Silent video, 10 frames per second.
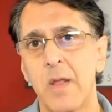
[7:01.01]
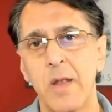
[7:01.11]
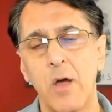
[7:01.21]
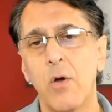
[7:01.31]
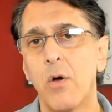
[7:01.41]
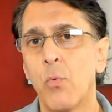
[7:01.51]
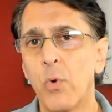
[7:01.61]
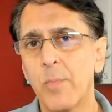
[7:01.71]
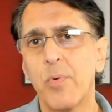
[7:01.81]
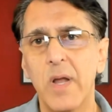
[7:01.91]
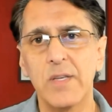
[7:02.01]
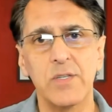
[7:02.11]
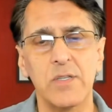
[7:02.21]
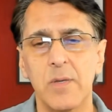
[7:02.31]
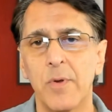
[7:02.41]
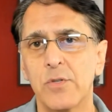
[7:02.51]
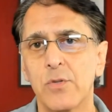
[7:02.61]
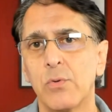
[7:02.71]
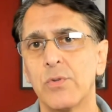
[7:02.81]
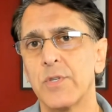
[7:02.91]
Now, WordPress and some other
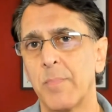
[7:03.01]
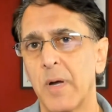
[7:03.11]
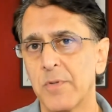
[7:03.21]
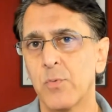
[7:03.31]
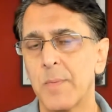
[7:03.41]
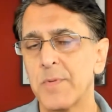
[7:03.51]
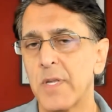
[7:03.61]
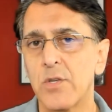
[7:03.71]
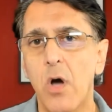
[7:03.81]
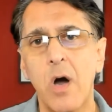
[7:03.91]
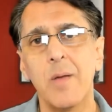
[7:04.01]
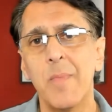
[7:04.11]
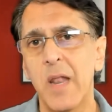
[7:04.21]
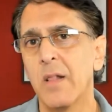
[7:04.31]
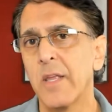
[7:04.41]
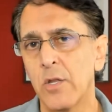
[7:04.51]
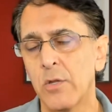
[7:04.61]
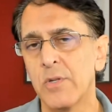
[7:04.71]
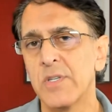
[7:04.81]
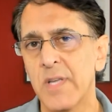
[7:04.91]
tools that publish websites automatically
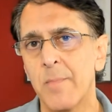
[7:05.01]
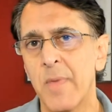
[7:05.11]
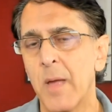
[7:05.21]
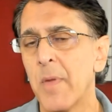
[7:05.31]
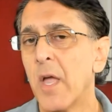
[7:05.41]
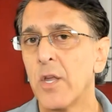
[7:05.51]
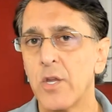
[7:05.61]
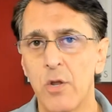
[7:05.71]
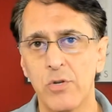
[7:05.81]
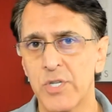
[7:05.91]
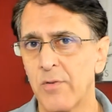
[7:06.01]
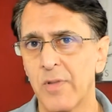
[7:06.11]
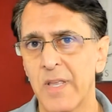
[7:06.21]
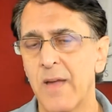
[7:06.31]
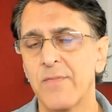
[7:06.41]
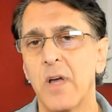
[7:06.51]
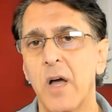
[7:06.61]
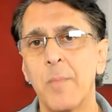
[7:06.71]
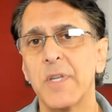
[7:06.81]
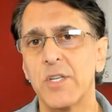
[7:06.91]
include a sitemap. You don't generally have to
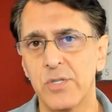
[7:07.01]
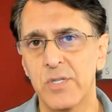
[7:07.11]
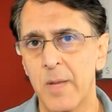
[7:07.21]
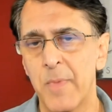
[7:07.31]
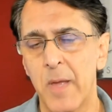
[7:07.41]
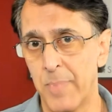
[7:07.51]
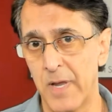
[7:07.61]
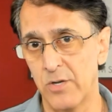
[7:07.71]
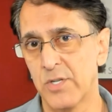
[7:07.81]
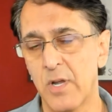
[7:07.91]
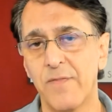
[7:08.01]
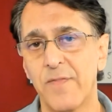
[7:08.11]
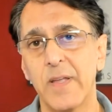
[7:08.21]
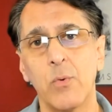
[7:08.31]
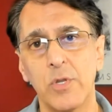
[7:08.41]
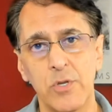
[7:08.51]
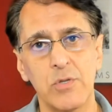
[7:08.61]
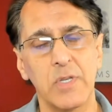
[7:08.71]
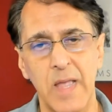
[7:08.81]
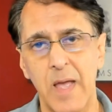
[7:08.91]
update your sitemap by yourself. It will
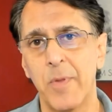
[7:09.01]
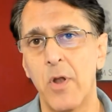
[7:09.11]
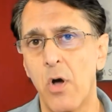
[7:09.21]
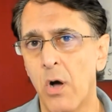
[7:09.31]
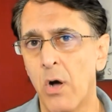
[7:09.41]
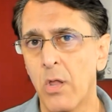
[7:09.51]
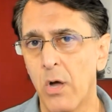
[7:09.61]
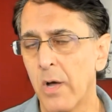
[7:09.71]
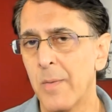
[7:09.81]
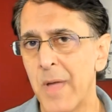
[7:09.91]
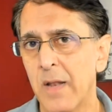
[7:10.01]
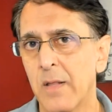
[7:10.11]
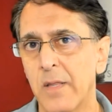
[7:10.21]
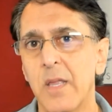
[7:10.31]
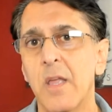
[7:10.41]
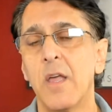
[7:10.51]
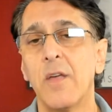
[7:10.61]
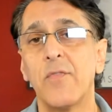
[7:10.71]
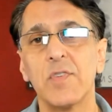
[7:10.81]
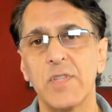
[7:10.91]
usually happen all automatically
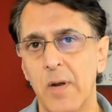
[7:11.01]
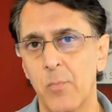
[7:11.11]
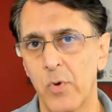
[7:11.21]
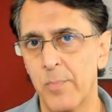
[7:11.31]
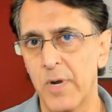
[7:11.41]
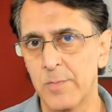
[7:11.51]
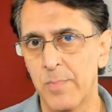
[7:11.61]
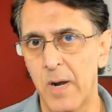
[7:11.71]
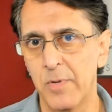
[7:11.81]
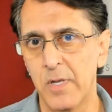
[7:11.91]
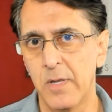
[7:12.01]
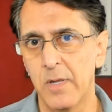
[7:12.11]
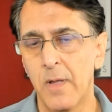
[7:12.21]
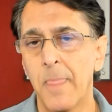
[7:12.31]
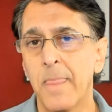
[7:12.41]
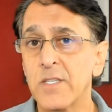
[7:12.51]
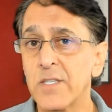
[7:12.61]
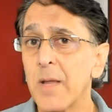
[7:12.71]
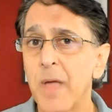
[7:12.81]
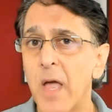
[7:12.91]
if you set up WordPress properly. The
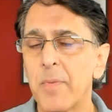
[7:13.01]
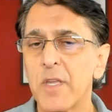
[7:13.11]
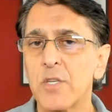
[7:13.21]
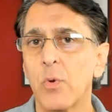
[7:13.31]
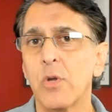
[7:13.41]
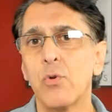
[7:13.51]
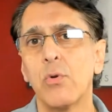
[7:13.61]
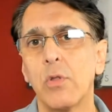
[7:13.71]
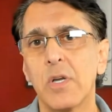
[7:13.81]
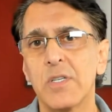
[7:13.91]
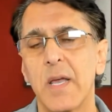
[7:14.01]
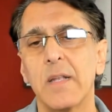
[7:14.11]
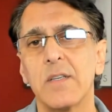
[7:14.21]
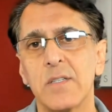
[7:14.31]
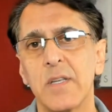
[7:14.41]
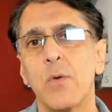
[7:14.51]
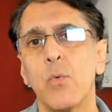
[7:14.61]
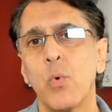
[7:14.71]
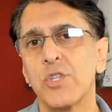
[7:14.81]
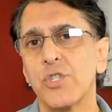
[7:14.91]
sitemap is what Google looks at to see
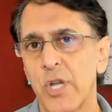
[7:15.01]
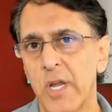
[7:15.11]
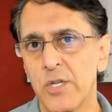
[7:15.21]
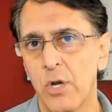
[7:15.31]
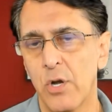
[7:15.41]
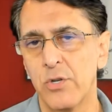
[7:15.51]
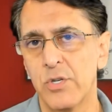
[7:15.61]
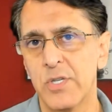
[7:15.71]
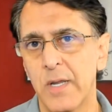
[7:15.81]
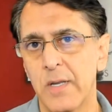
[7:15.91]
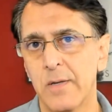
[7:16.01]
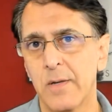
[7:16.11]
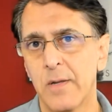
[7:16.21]
what's changed on your site.